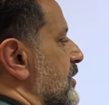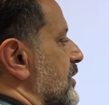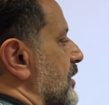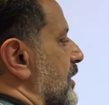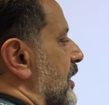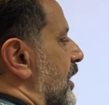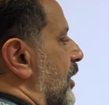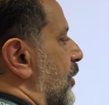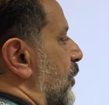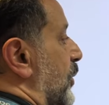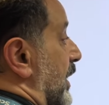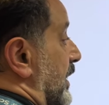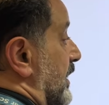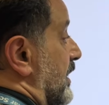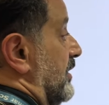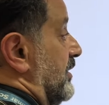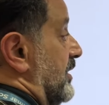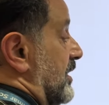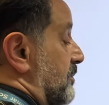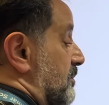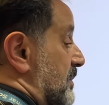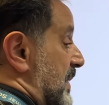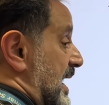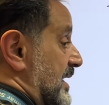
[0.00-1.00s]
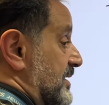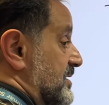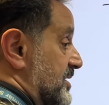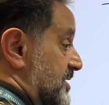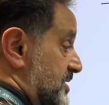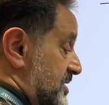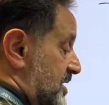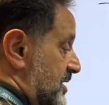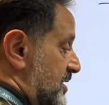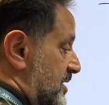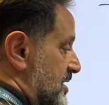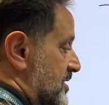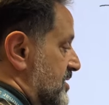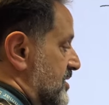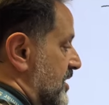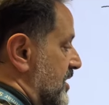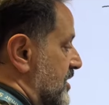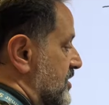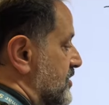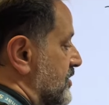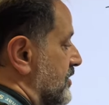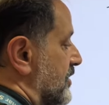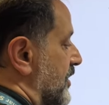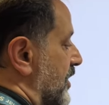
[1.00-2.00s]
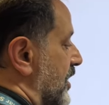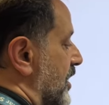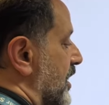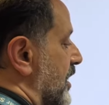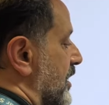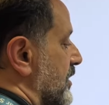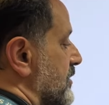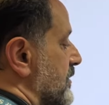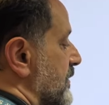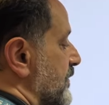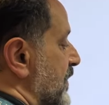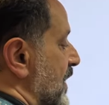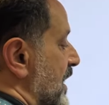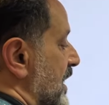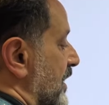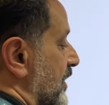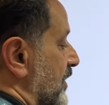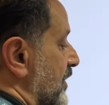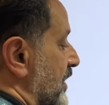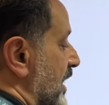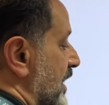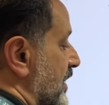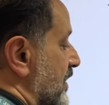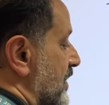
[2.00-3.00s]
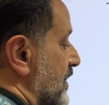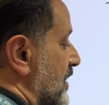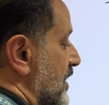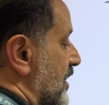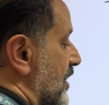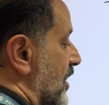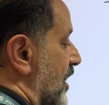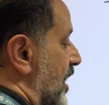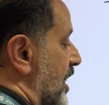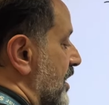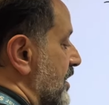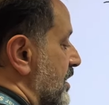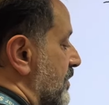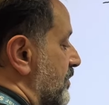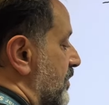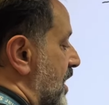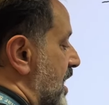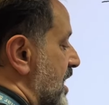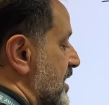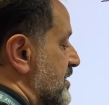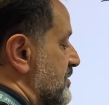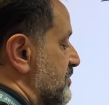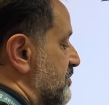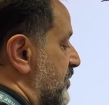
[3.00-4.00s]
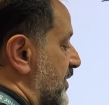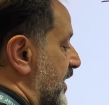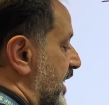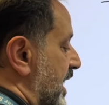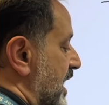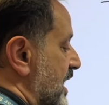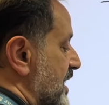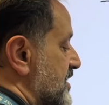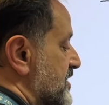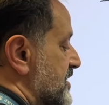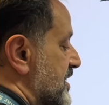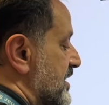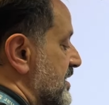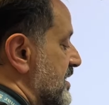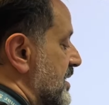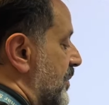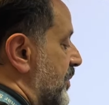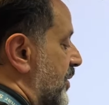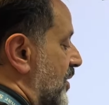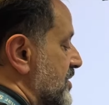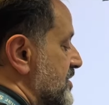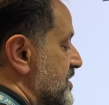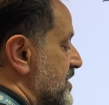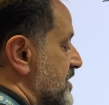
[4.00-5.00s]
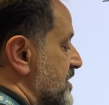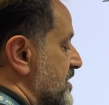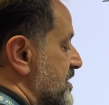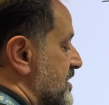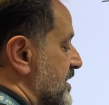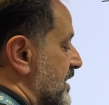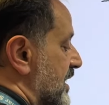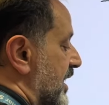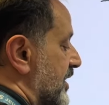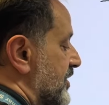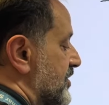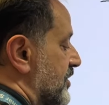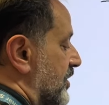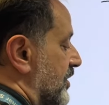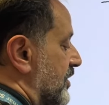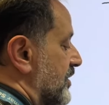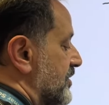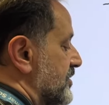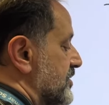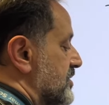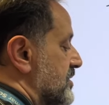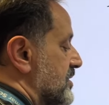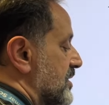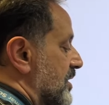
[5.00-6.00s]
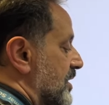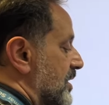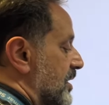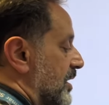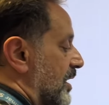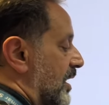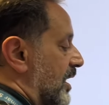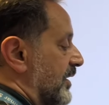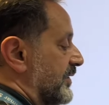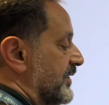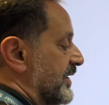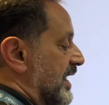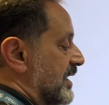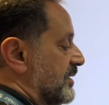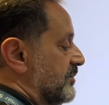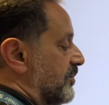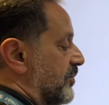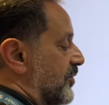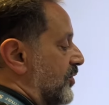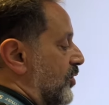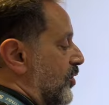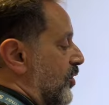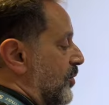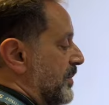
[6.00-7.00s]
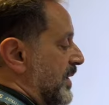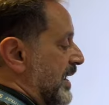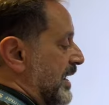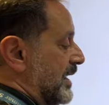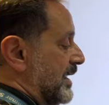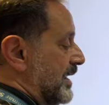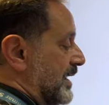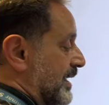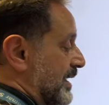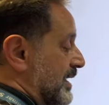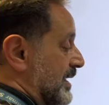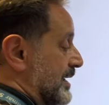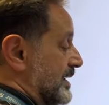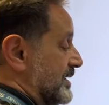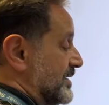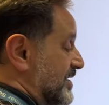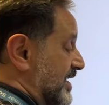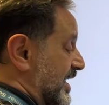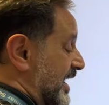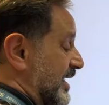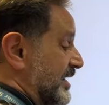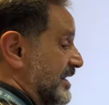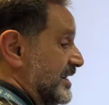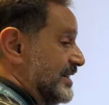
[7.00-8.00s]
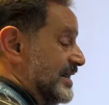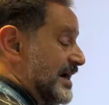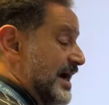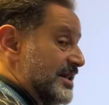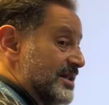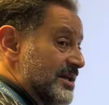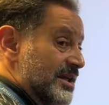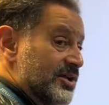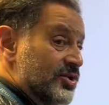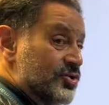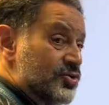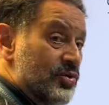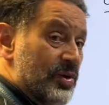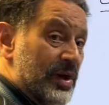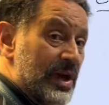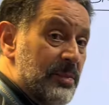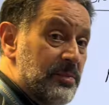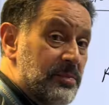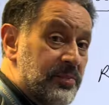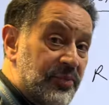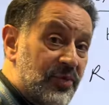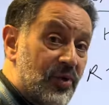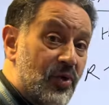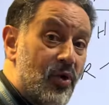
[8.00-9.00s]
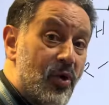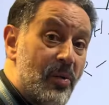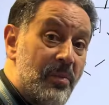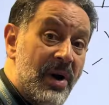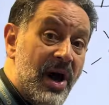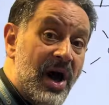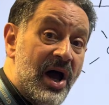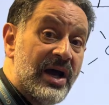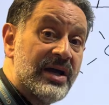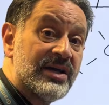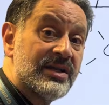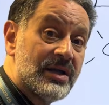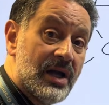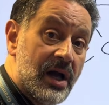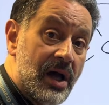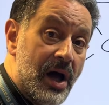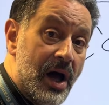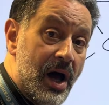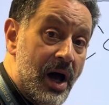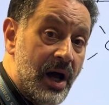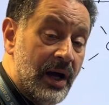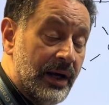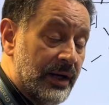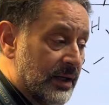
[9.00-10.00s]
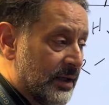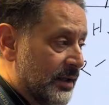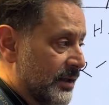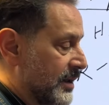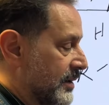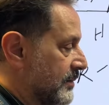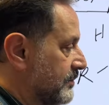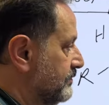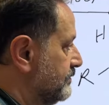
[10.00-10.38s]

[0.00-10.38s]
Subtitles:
whether it matters in this case or not. Then the other bond breaks and deposits its electrons on that bromine, turning that into a bromide ion.